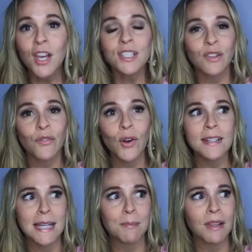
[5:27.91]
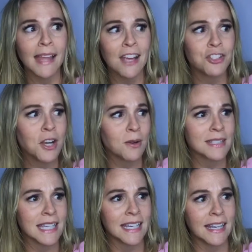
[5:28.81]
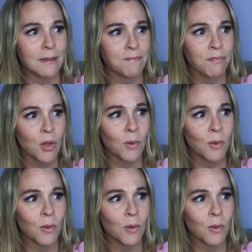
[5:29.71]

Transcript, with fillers: So, for example, last year I was getting,